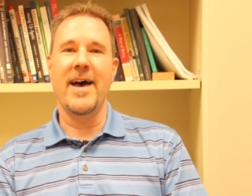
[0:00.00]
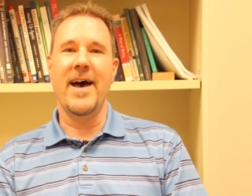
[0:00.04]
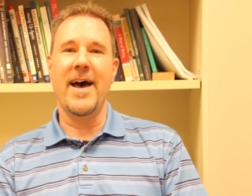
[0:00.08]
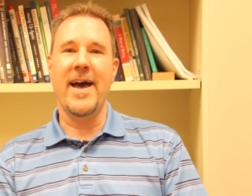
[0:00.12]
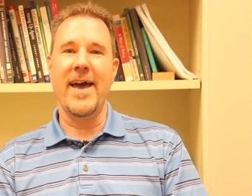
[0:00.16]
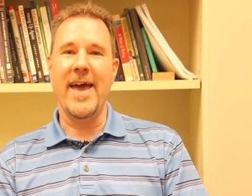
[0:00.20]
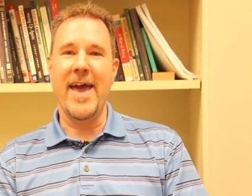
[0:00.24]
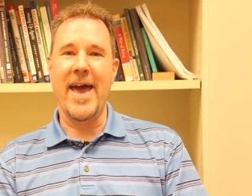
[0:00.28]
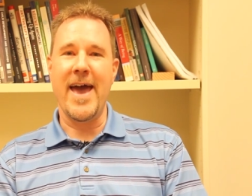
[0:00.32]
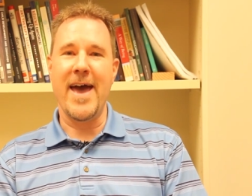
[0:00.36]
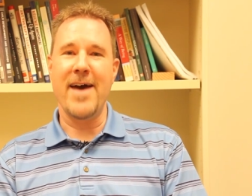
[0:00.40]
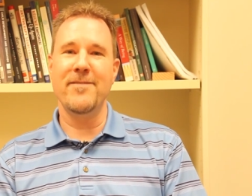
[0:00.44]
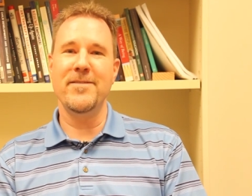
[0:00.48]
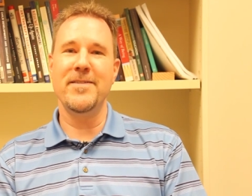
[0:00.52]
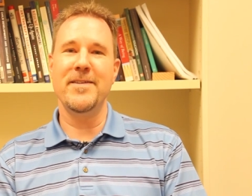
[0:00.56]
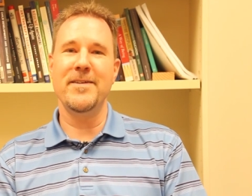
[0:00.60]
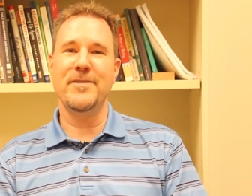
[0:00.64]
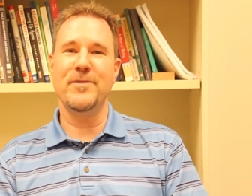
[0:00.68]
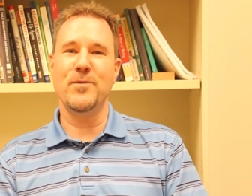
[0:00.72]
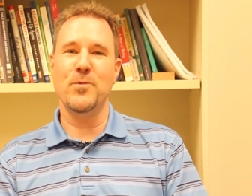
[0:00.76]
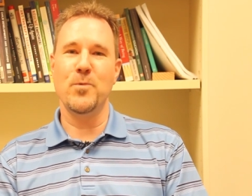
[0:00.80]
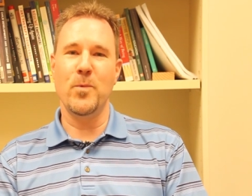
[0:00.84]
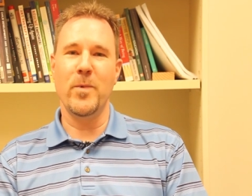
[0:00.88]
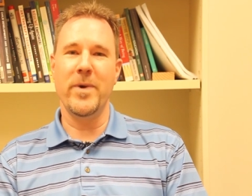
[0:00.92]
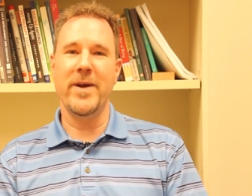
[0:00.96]
I have
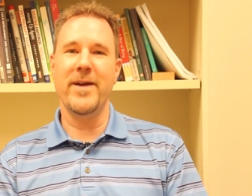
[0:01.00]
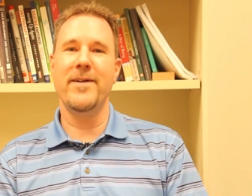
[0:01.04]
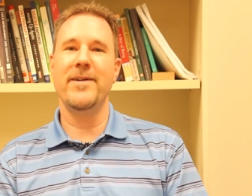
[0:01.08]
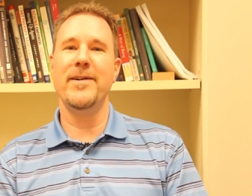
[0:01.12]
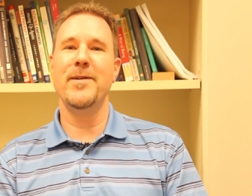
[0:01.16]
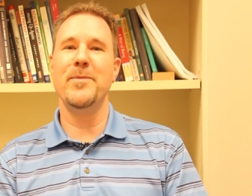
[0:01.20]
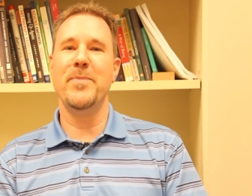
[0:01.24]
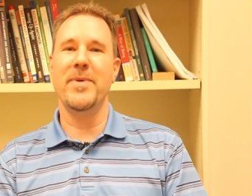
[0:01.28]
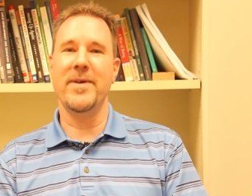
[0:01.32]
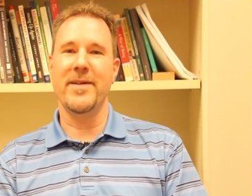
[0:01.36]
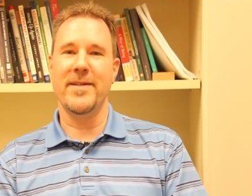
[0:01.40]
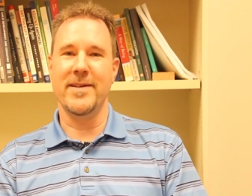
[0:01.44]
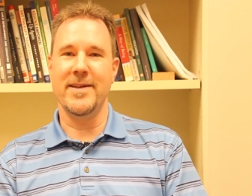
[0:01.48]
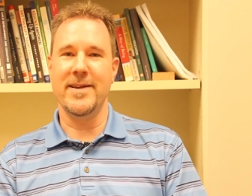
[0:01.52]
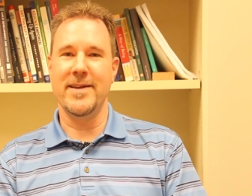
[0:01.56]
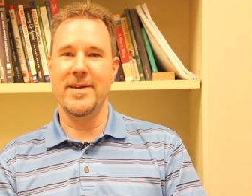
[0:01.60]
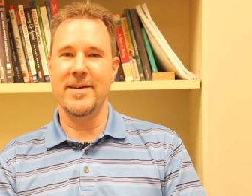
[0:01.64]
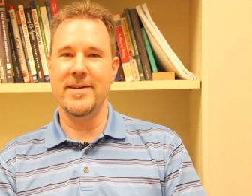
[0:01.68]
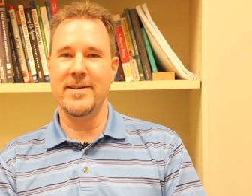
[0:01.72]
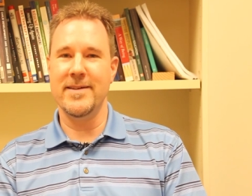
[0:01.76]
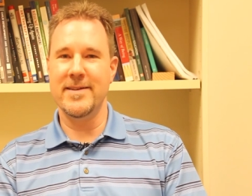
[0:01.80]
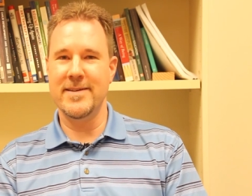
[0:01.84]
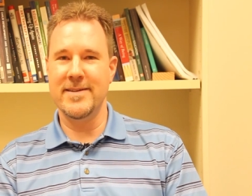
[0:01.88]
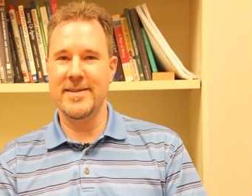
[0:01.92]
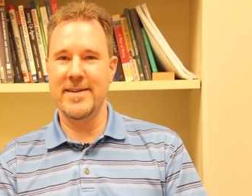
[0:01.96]
this weird
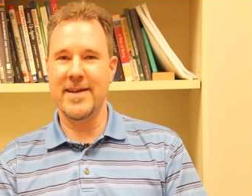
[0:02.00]
ability